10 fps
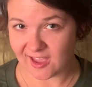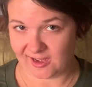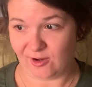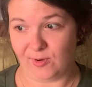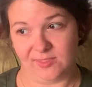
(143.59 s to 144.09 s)
and
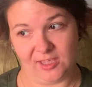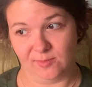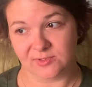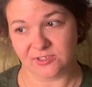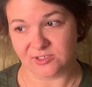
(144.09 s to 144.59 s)
I want
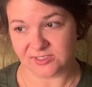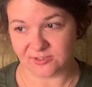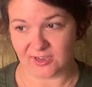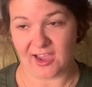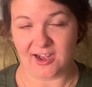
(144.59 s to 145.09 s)
them to just
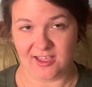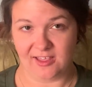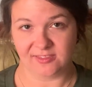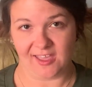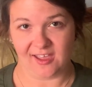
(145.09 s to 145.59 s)
look at it
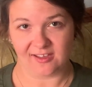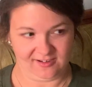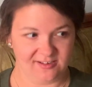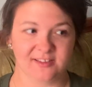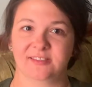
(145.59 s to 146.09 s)
and think,
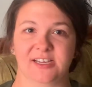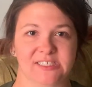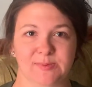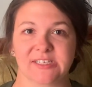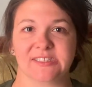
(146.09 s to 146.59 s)

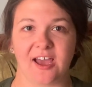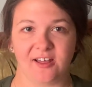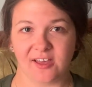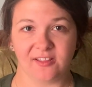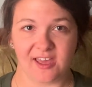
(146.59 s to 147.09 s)
that's my
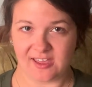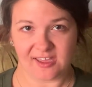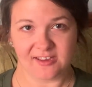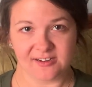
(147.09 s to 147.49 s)
style, I like it.